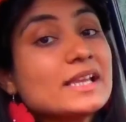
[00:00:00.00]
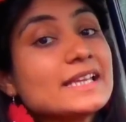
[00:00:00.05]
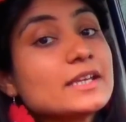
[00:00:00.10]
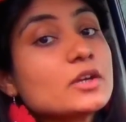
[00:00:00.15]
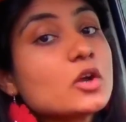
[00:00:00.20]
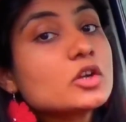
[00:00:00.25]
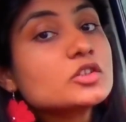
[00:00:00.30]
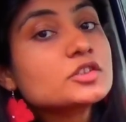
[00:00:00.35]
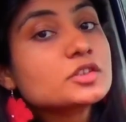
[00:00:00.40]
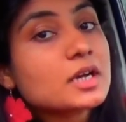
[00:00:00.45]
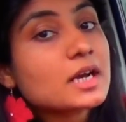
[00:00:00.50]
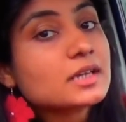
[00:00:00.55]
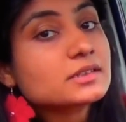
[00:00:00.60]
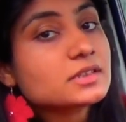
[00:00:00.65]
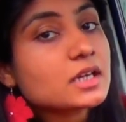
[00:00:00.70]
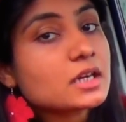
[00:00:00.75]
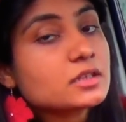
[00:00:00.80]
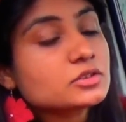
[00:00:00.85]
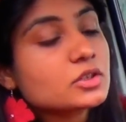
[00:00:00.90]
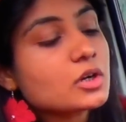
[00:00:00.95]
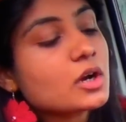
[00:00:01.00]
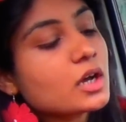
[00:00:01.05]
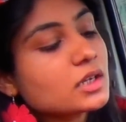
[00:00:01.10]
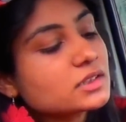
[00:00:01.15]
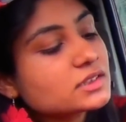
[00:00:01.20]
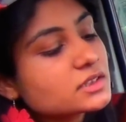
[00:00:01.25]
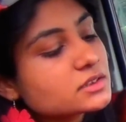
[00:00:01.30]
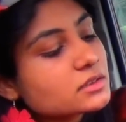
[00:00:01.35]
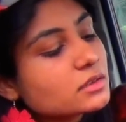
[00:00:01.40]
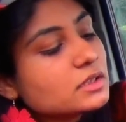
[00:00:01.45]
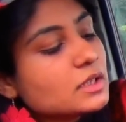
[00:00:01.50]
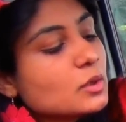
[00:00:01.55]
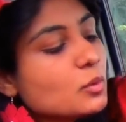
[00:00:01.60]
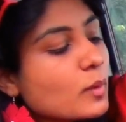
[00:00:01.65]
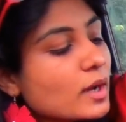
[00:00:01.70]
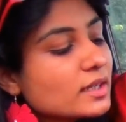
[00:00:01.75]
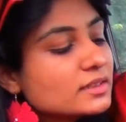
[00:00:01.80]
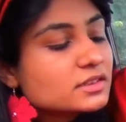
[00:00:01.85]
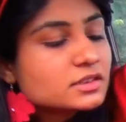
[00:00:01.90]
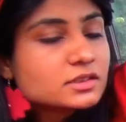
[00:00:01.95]
And in order to cut down costs, there's only
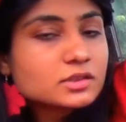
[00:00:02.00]
one